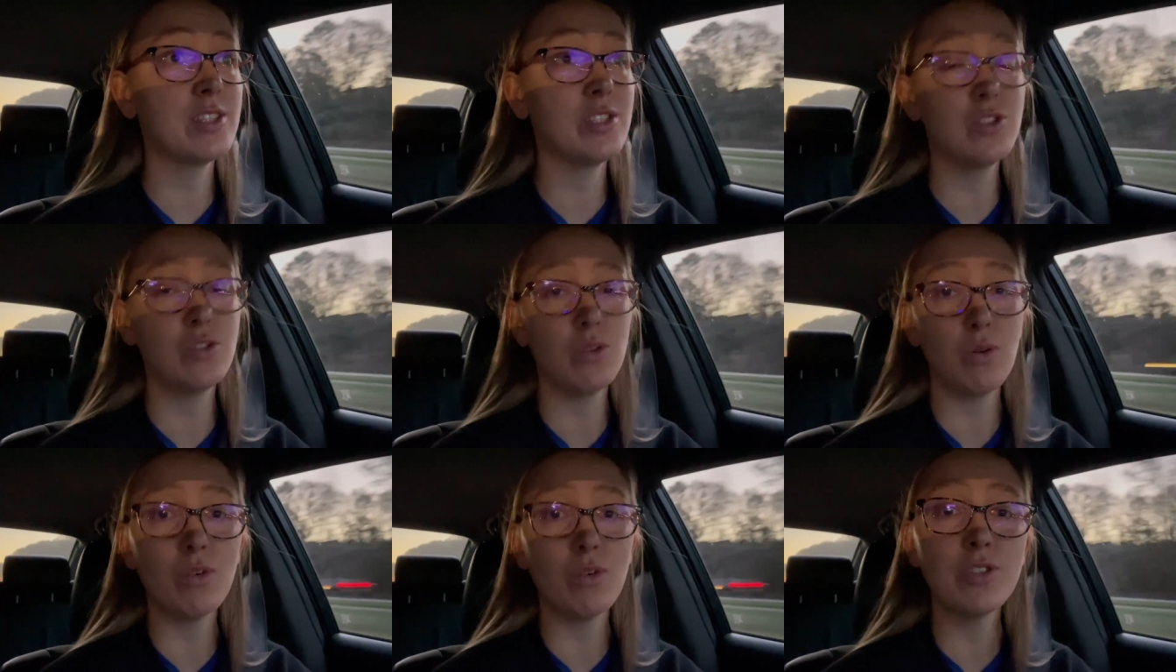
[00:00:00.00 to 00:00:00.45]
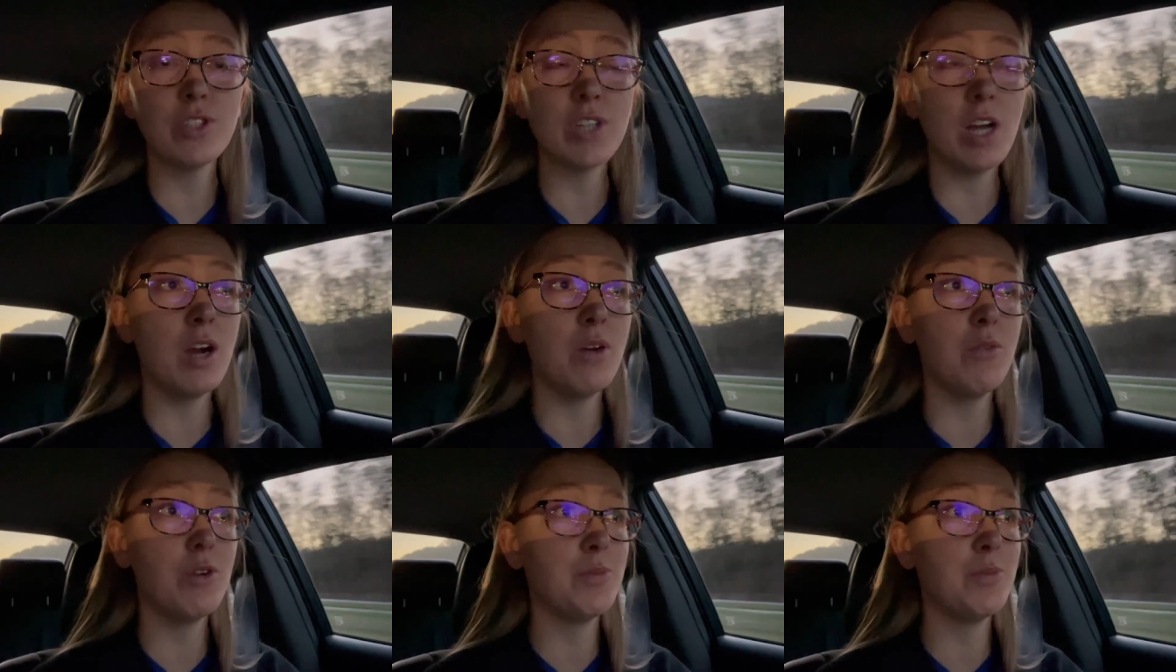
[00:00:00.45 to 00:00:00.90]

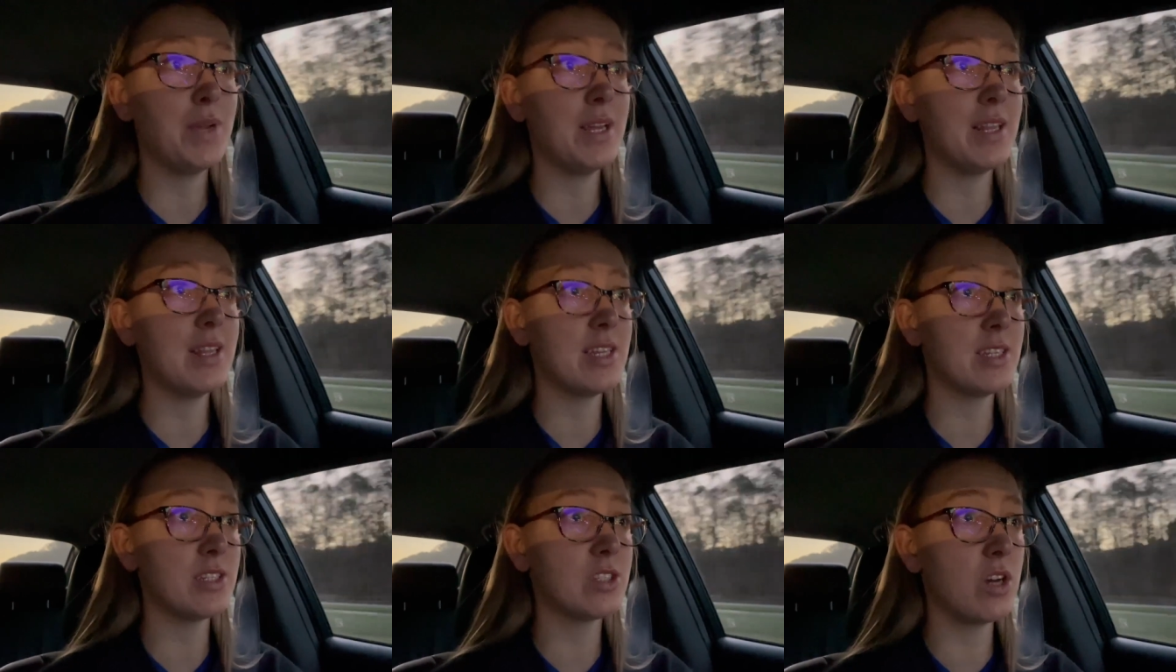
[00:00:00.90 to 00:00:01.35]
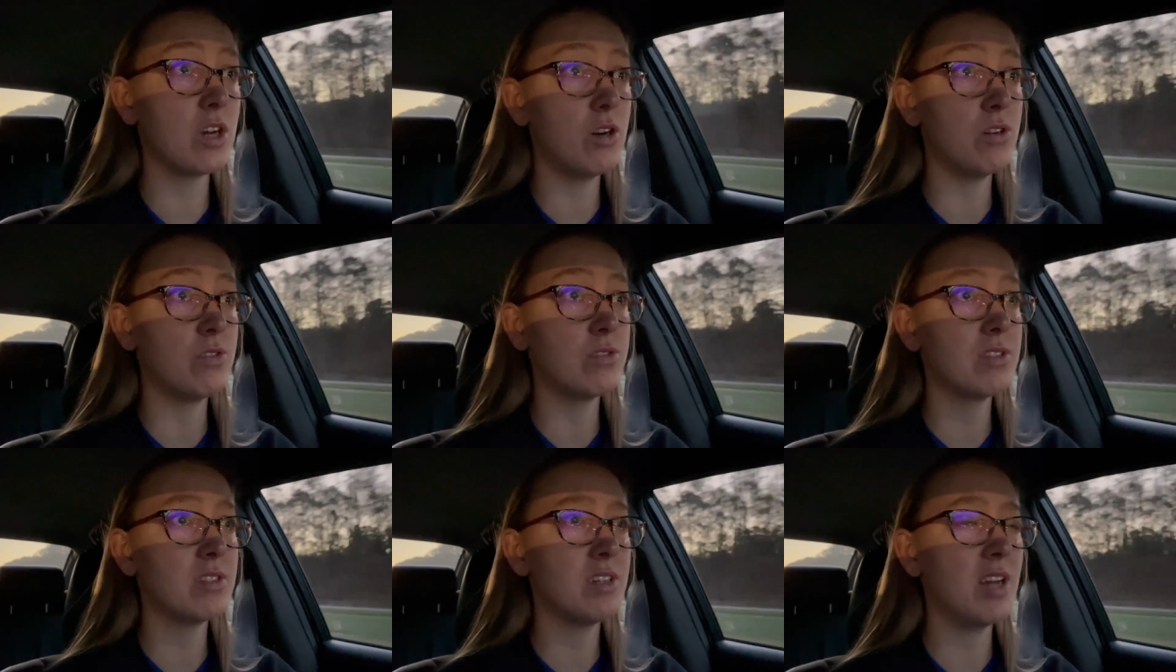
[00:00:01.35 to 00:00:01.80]
Georgia would be this
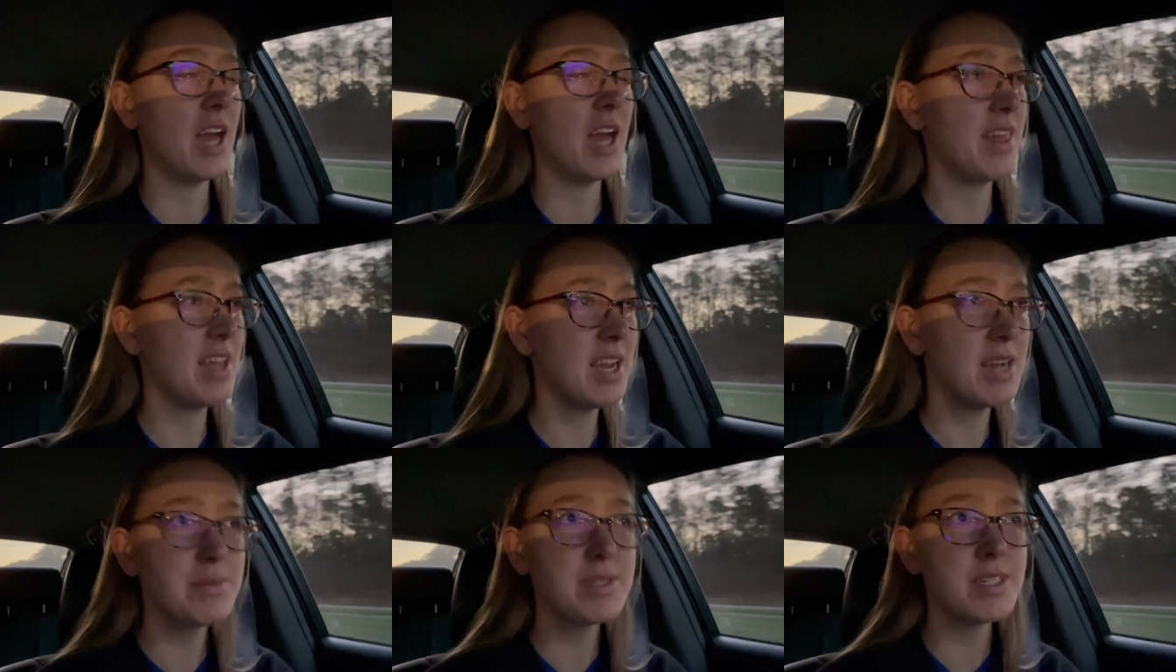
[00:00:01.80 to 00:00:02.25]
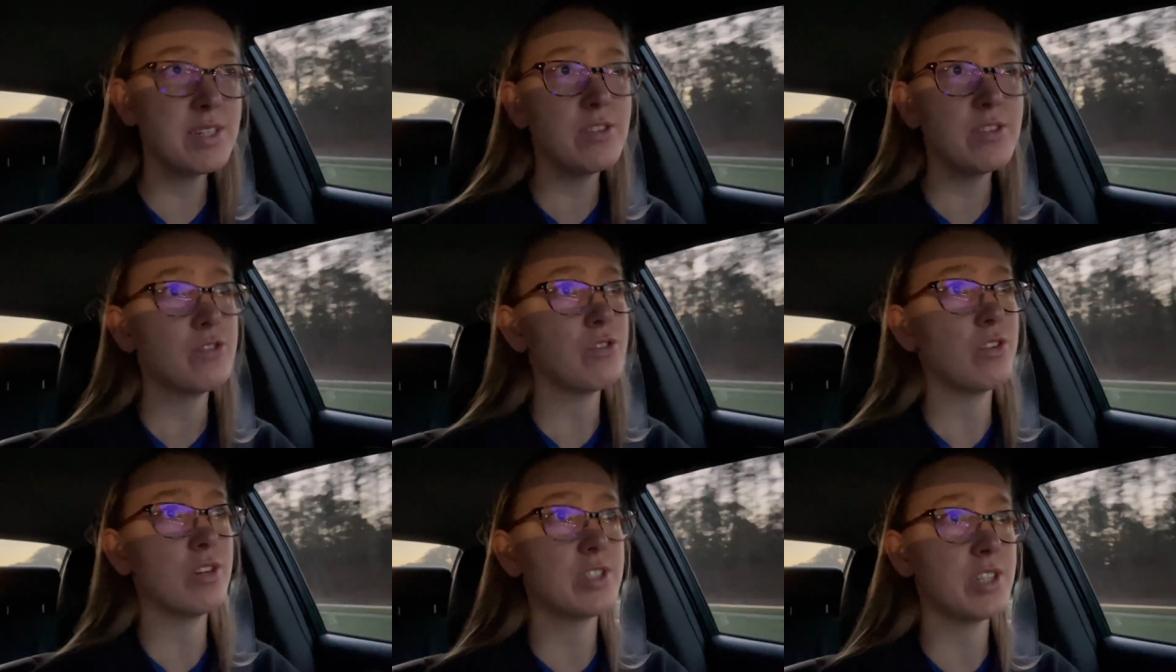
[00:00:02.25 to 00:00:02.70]
cold? I think I'm still in
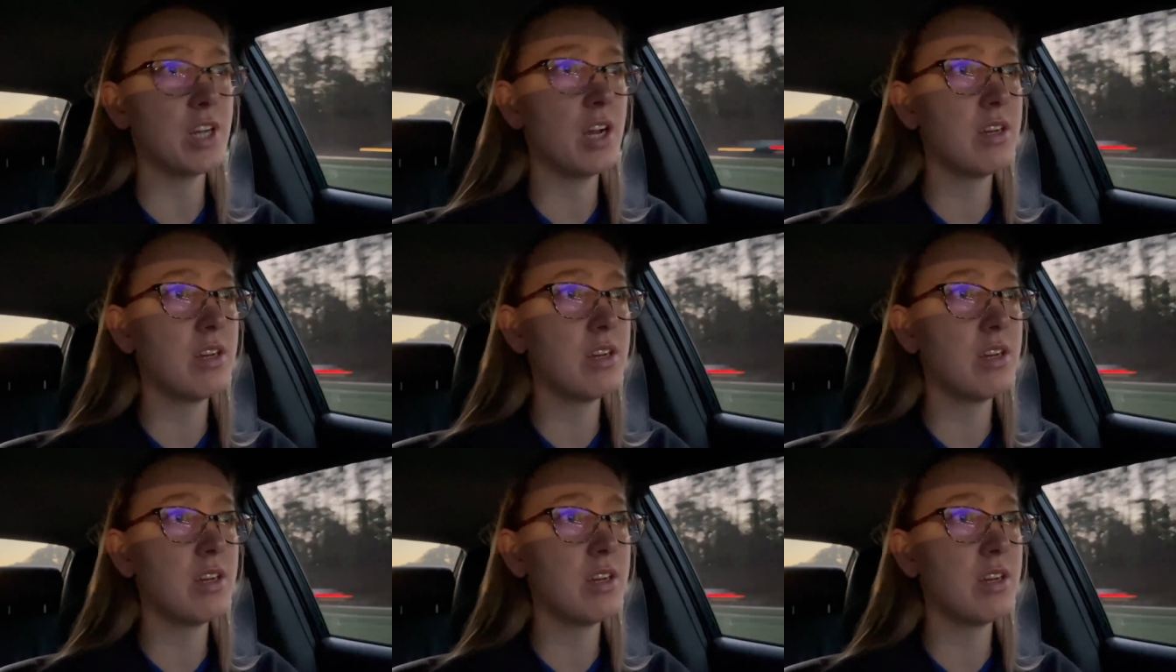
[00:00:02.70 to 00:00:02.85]
Georgia.